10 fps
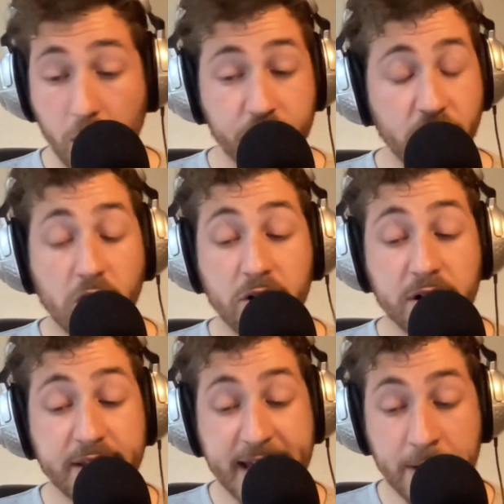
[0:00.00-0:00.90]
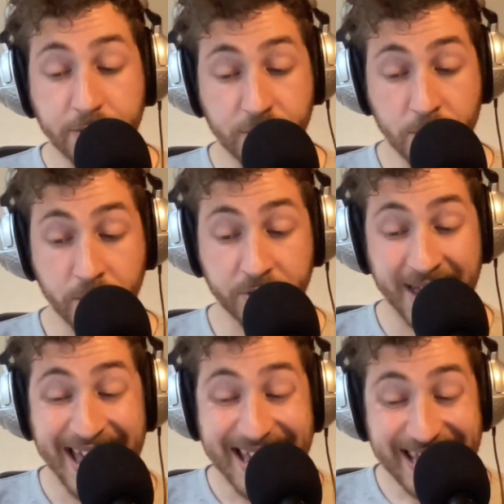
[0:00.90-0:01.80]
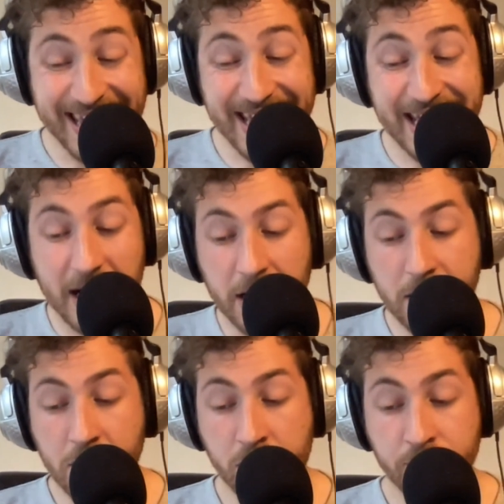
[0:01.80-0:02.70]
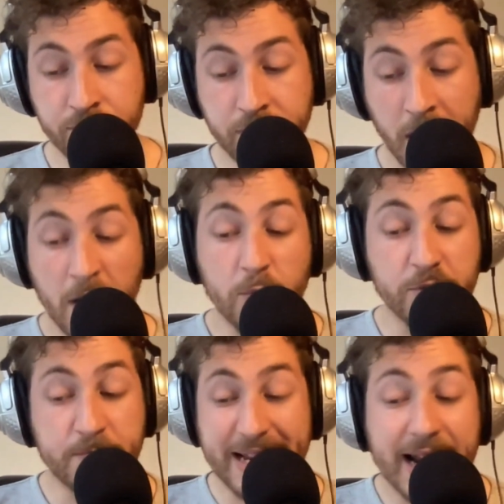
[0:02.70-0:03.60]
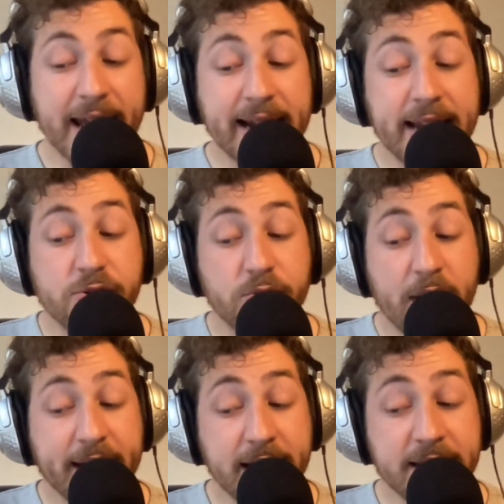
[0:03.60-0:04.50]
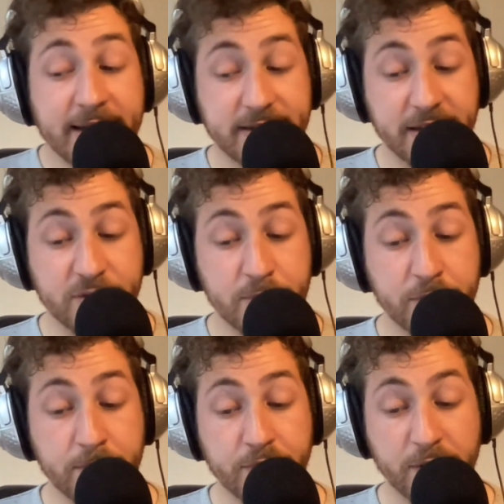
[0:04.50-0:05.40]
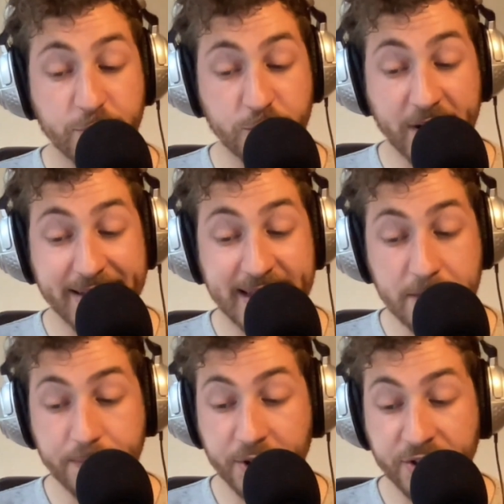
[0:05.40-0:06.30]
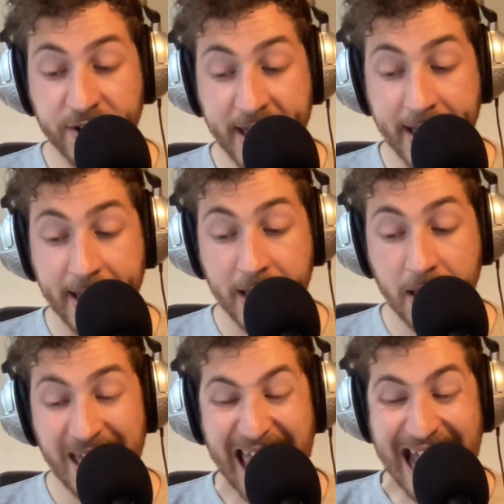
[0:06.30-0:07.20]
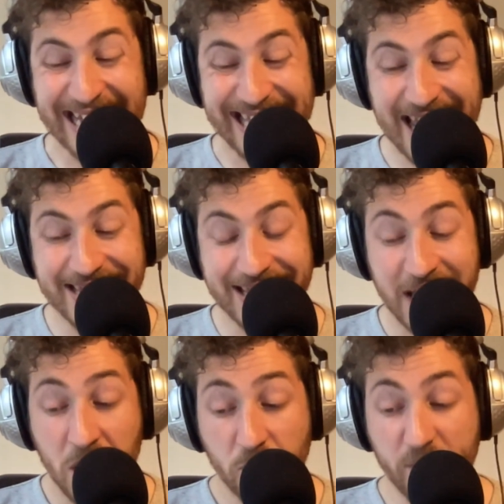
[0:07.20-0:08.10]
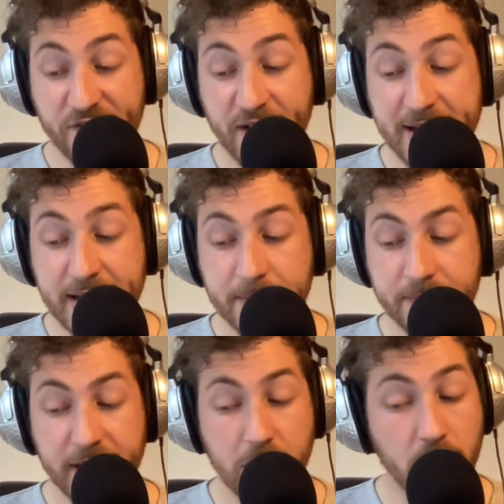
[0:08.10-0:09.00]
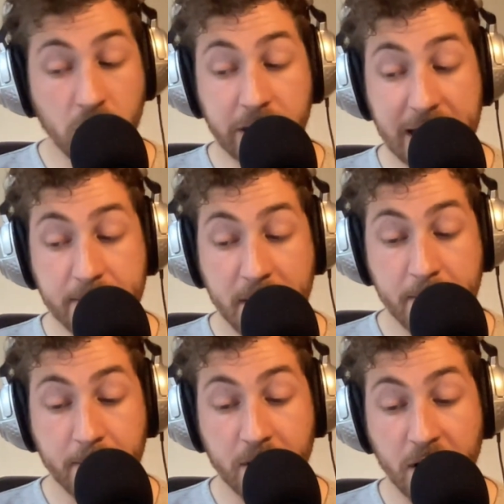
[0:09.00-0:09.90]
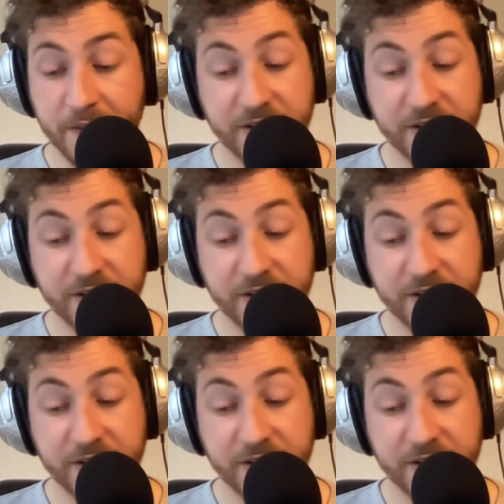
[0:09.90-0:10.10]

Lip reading: Of all the household, he alone would be likely to recognize the symptoms of strychnine poisoning. And yet, we find him the only member of the